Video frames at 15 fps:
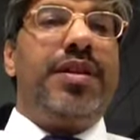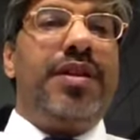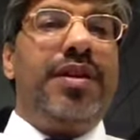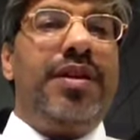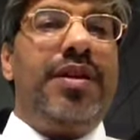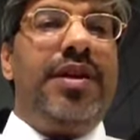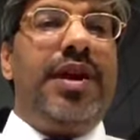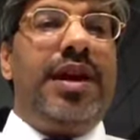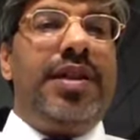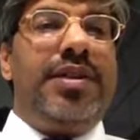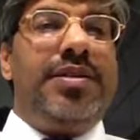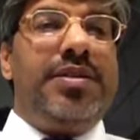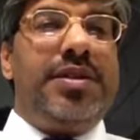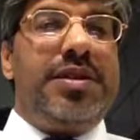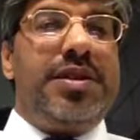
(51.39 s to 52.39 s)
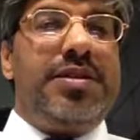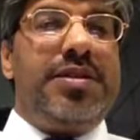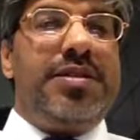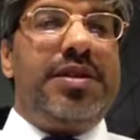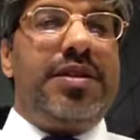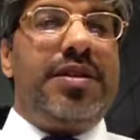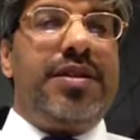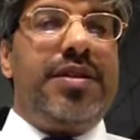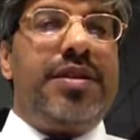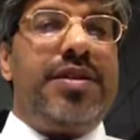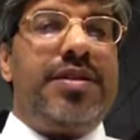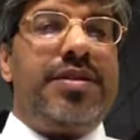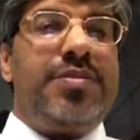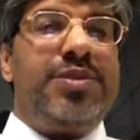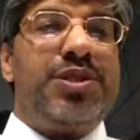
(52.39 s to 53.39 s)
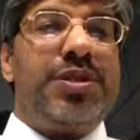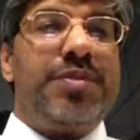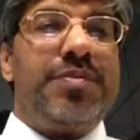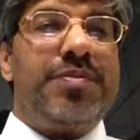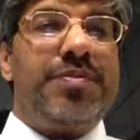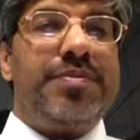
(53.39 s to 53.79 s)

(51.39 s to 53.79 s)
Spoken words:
the energy consumption.